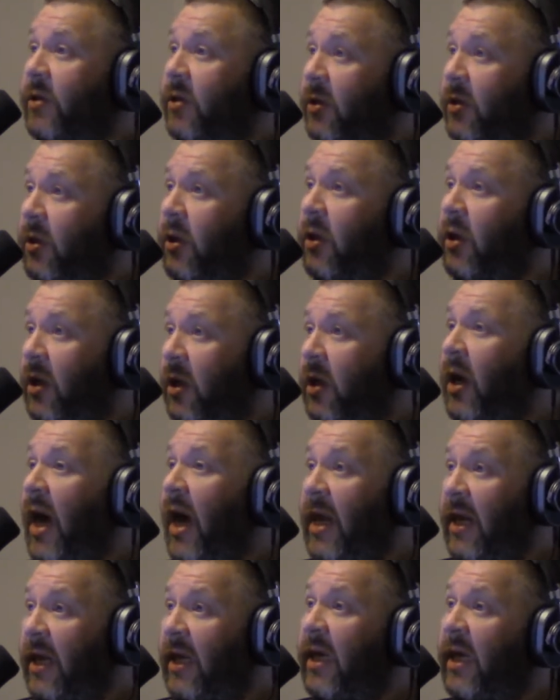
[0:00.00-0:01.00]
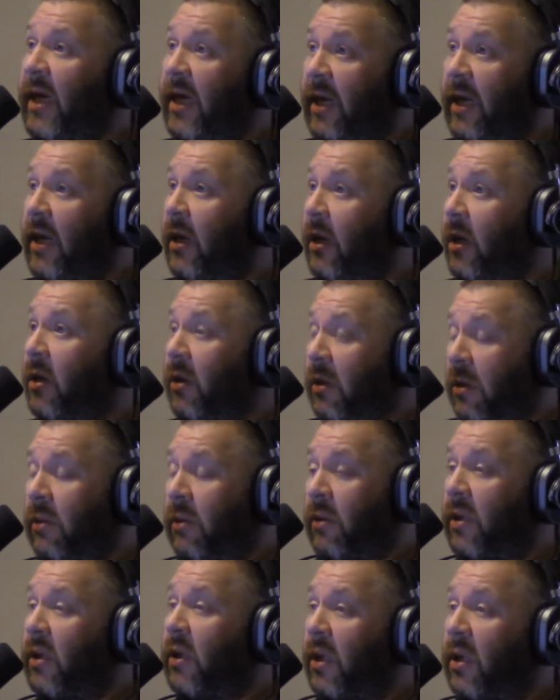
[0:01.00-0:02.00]
Yeah. And he
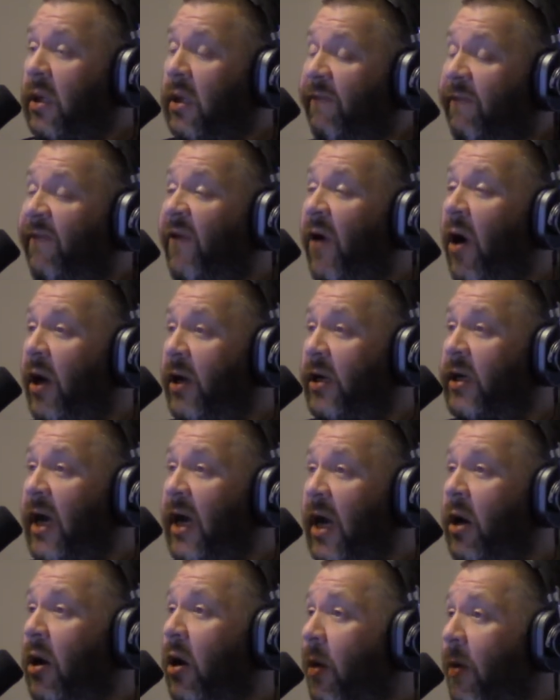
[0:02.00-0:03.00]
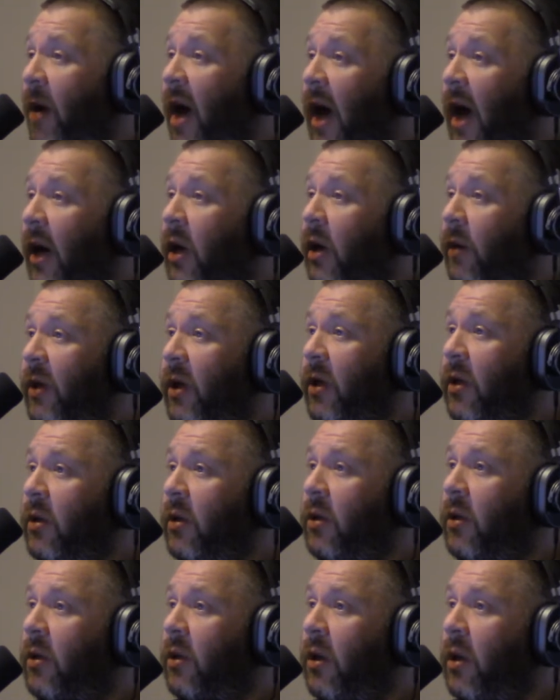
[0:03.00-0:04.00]
fought to get it all back. Is that I when mean, he
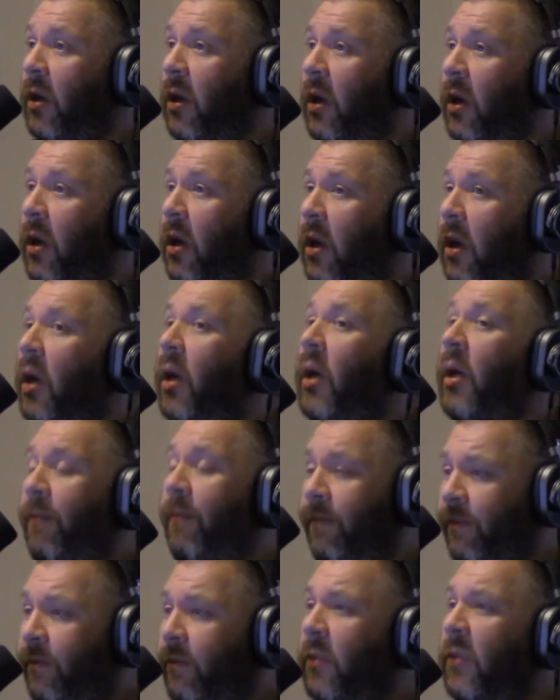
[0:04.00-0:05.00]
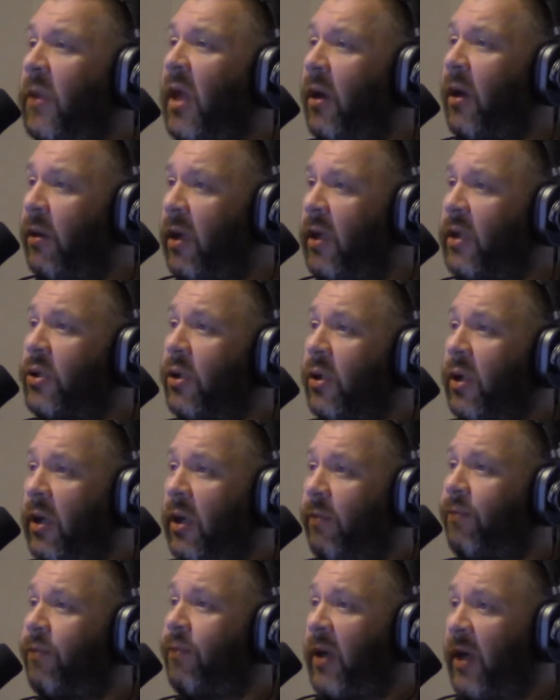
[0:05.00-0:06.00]
changed his name? Mm-hmm. Yeah, he
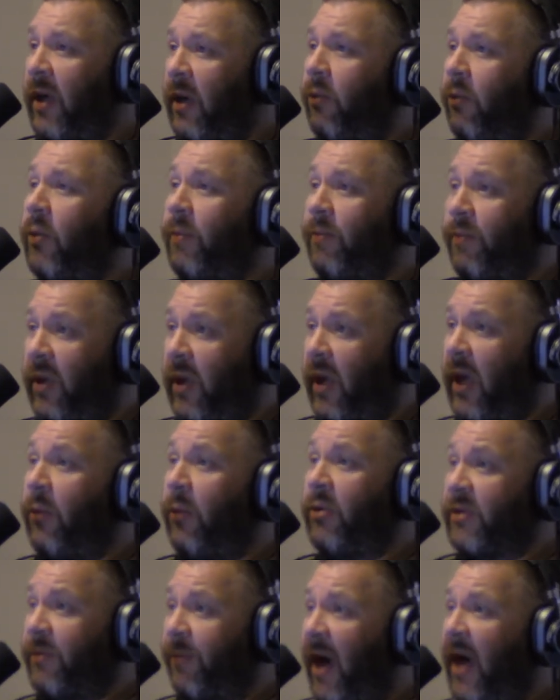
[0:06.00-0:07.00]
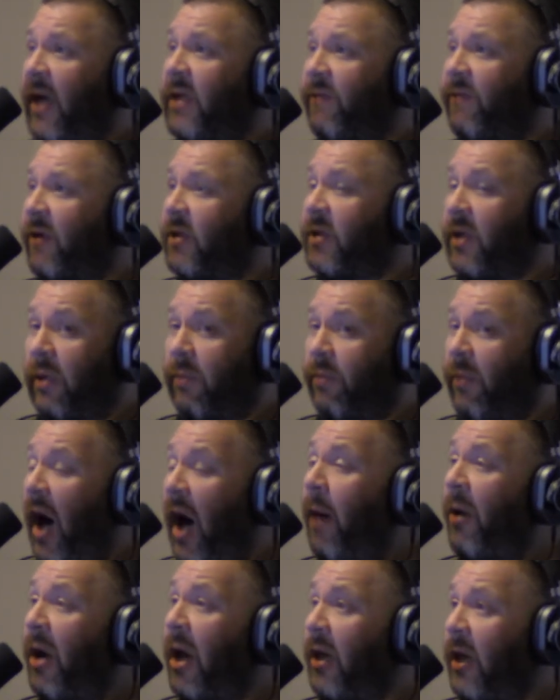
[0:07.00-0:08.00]
he he he was a pacifist.
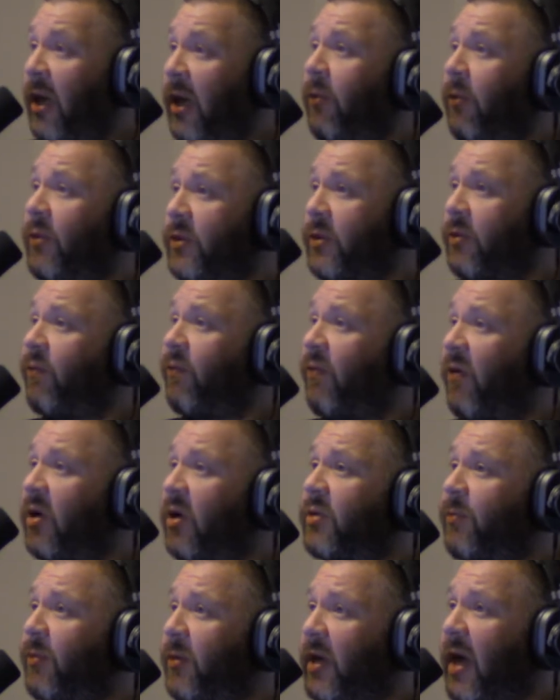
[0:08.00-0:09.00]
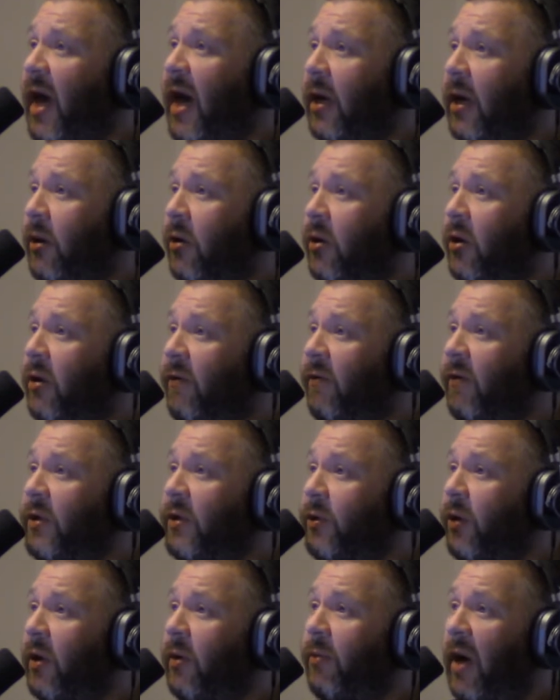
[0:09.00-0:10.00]
Muhammad Ali was a very spectacular
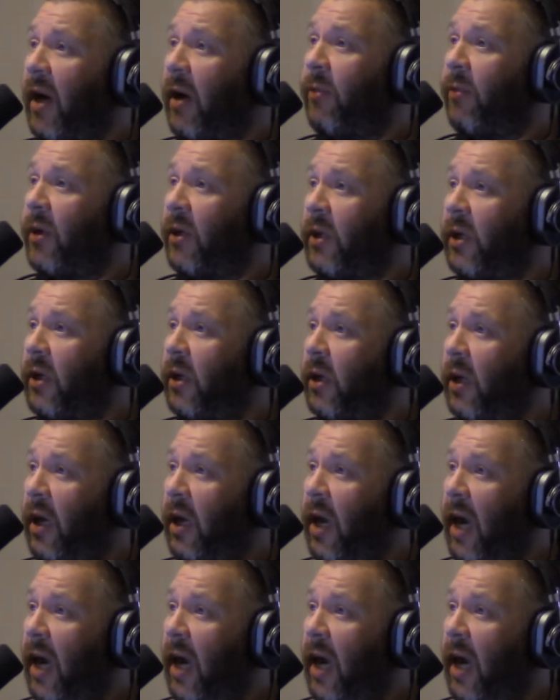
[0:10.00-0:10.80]
individual, in my opinion.